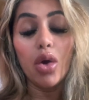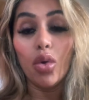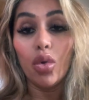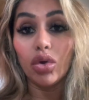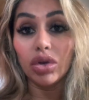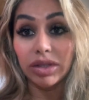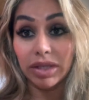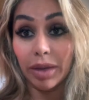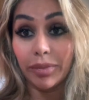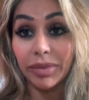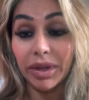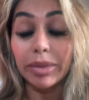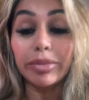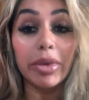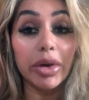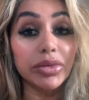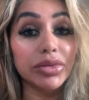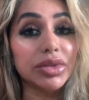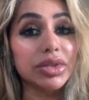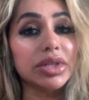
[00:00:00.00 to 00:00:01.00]
something
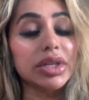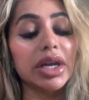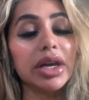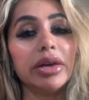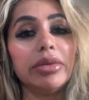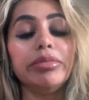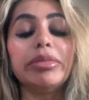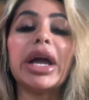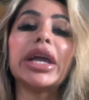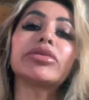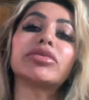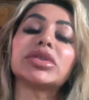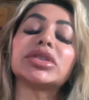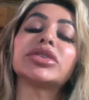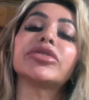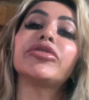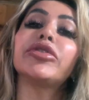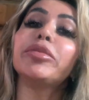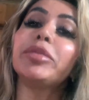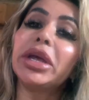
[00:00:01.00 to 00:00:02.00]
most
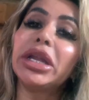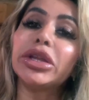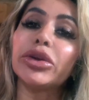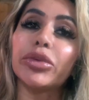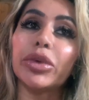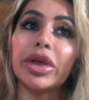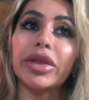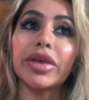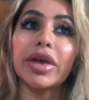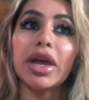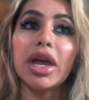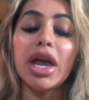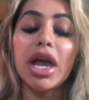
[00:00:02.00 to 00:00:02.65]
migrants are familiar with.